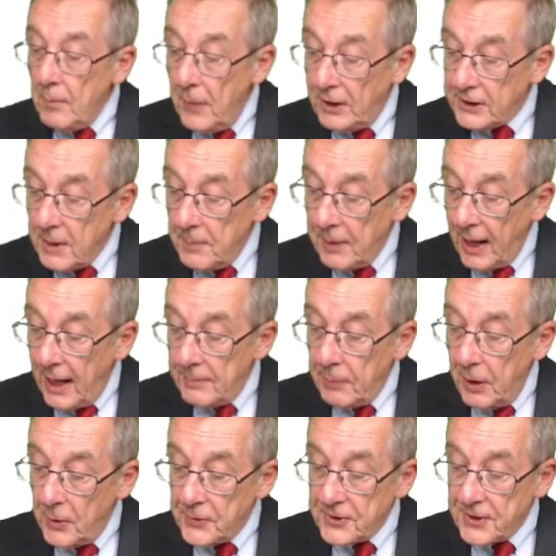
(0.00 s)
Multiply
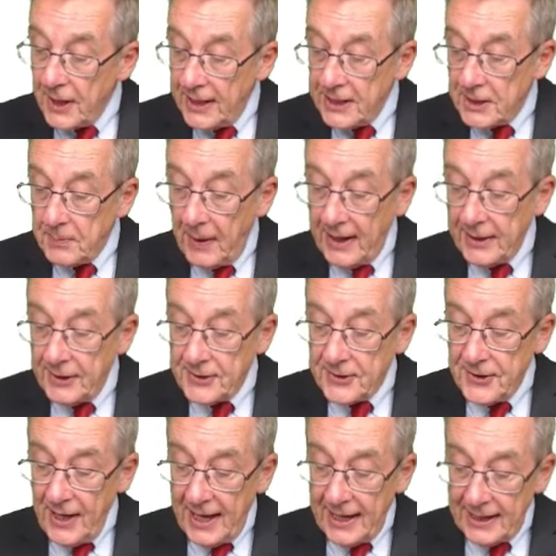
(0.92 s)
both sides by the
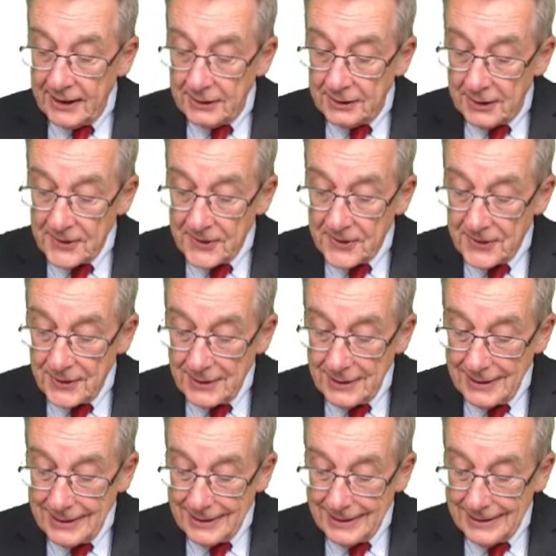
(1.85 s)

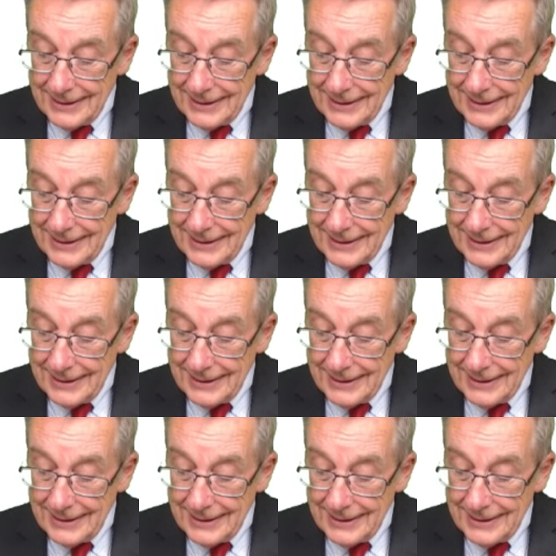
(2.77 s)
sales.